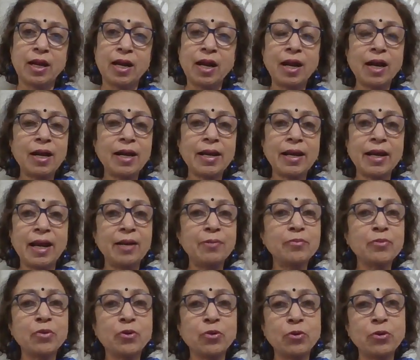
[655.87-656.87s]
I
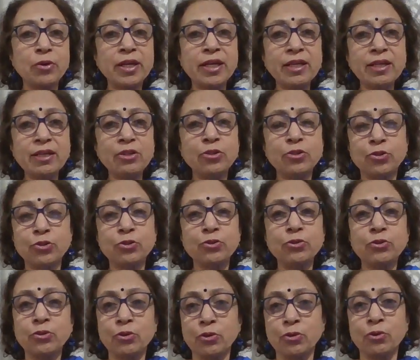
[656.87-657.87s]
am going
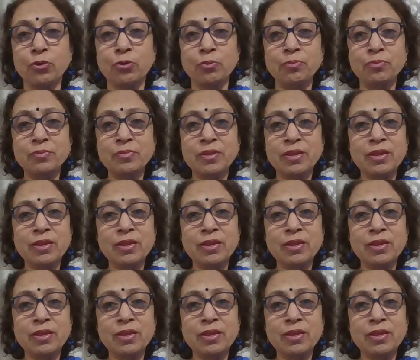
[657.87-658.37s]
to home.